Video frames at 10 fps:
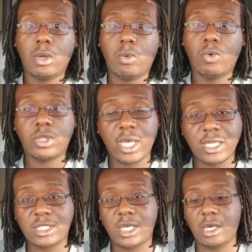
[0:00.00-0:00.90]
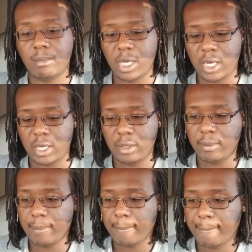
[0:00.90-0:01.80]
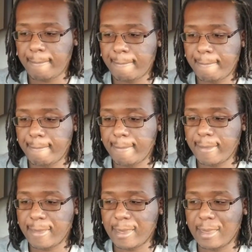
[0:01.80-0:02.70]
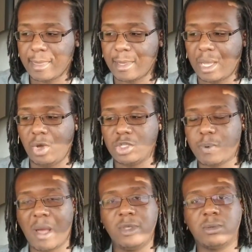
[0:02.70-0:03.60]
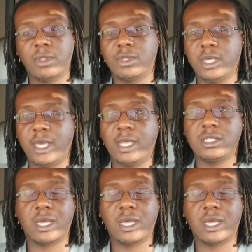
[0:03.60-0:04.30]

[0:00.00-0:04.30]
with that said, man, I know it's probably some other things.